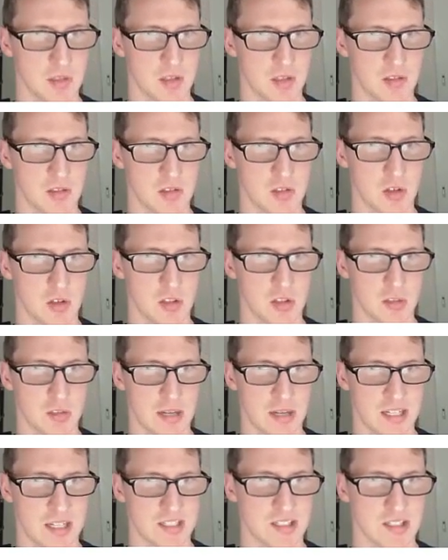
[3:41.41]
Turn your
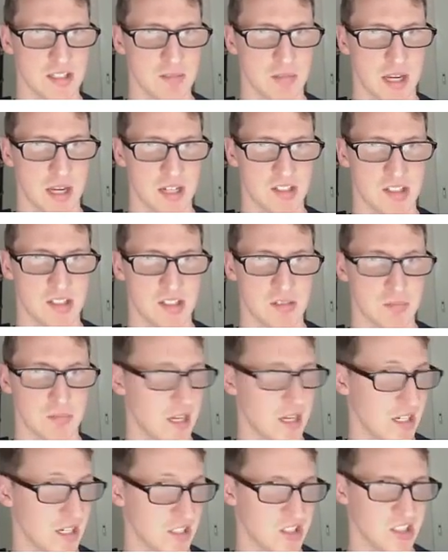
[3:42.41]

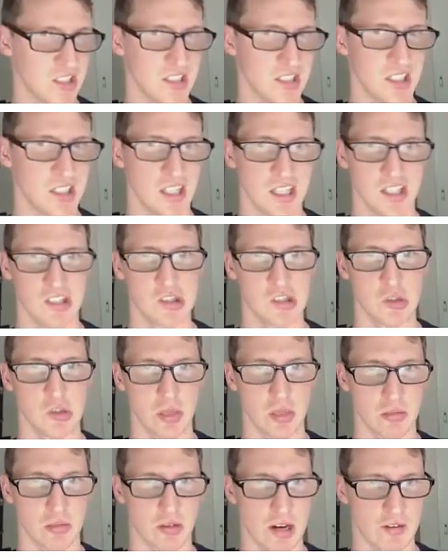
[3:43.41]
passion into a
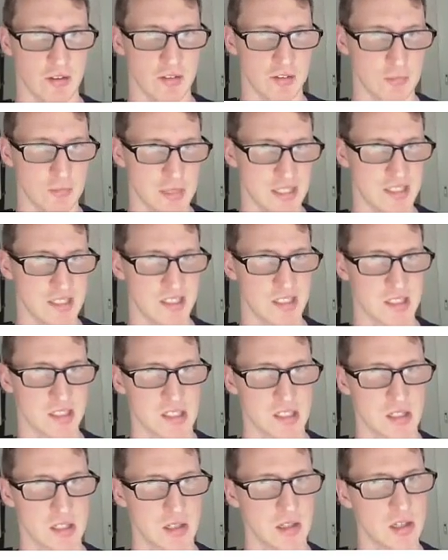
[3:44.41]
thriving business.
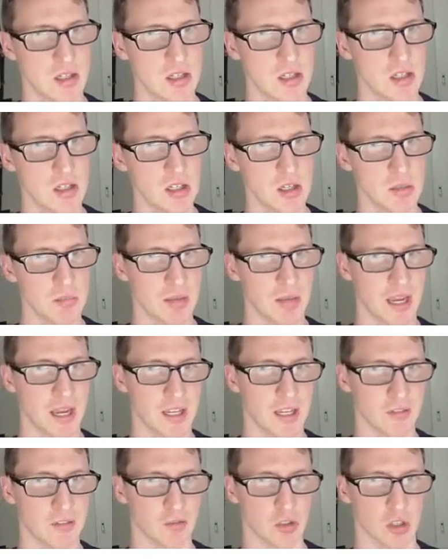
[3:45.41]
Paying
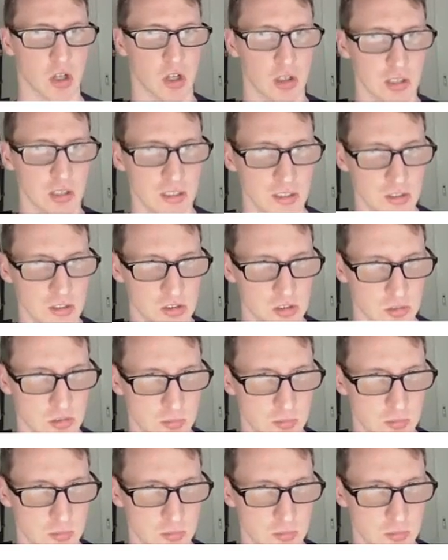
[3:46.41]
for college.